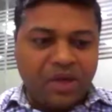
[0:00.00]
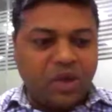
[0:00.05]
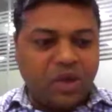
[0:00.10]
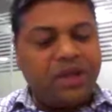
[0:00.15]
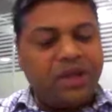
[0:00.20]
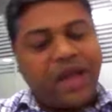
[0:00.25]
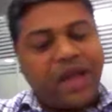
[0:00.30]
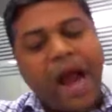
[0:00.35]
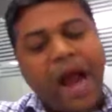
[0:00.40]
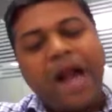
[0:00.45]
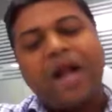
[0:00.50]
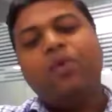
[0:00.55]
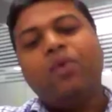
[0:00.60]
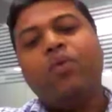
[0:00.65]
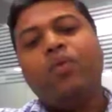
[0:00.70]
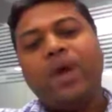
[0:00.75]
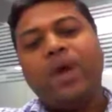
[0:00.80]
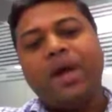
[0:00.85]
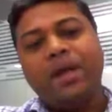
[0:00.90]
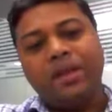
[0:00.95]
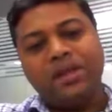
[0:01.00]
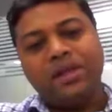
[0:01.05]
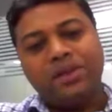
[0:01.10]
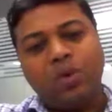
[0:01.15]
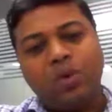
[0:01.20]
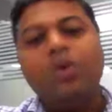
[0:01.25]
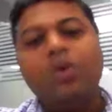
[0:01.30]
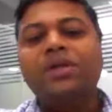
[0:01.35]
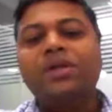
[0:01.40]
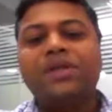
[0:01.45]
In that way,
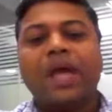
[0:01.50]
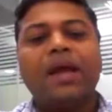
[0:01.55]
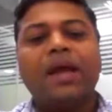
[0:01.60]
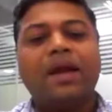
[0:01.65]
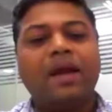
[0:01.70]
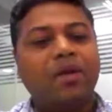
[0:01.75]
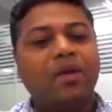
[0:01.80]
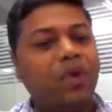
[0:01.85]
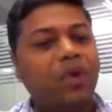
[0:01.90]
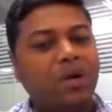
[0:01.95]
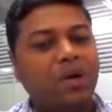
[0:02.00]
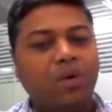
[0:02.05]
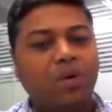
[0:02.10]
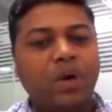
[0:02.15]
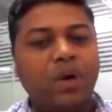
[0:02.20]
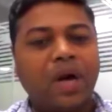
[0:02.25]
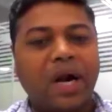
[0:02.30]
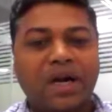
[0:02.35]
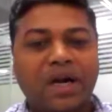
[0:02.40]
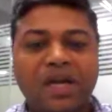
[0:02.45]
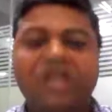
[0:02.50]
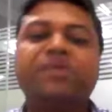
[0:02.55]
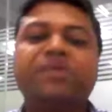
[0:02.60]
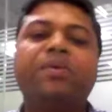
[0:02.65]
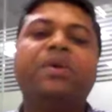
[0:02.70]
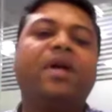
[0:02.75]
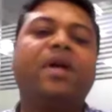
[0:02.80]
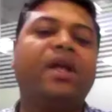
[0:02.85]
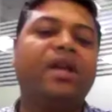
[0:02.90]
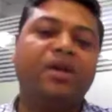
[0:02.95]
this whole cycle will go on at least
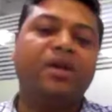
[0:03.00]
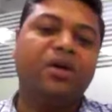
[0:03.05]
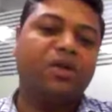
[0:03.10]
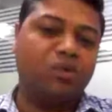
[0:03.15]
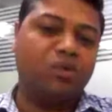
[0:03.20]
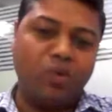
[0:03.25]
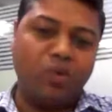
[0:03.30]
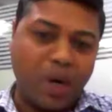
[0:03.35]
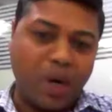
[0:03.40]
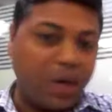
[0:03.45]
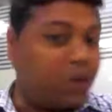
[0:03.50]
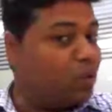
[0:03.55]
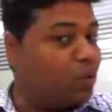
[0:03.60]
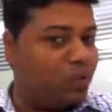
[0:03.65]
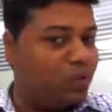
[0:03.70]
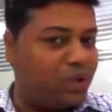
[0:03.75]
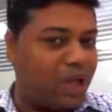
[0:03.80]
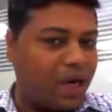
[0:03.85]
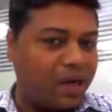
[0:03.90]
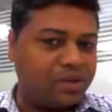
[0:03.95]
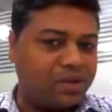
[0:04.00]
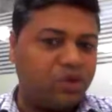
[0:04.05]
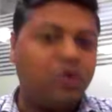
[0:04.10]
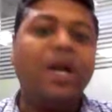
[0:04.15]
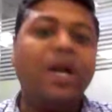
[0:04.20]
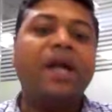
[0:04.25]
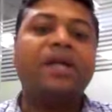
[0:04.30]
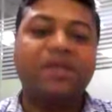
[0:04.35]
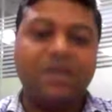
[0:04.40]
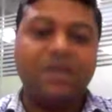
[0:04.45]
for 10 years. We want to do that.
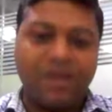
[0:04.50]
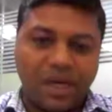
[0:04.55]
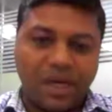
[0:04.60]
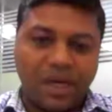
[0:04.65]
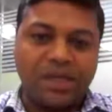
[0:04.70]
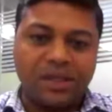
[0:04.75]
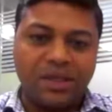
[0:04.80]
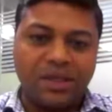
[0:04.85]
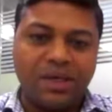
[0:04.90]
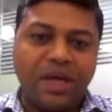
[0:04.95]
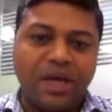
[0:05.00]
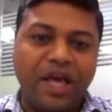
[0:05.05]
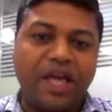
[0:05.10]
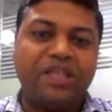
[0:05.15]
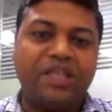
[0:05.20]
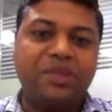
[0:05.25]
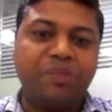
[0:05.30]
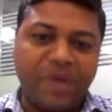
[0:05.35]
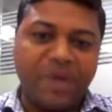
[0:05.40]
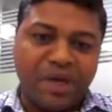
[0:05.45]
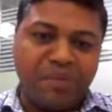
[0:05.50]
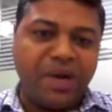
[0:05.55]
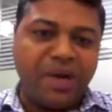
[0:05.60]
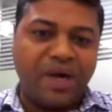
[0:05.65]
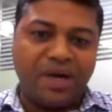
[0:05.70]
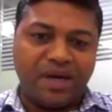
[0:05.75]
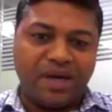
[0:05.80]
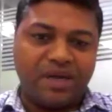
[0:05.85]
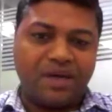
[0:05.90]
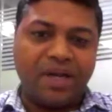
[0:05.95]
So let's
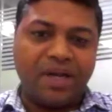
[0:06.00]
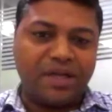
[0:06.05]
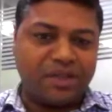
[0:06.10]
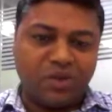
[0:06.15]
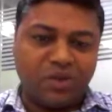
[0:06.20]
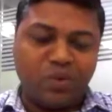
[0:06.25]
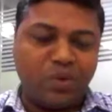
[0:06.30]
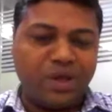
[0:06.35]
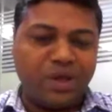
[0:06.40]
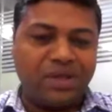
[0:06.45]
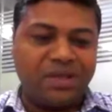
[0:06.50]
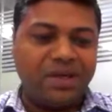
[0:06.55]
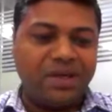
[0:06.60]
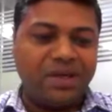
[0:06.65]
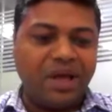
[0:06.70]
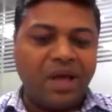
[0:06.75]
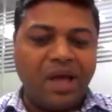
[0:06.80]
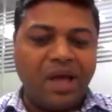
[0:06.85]
experiment it. Let's do it,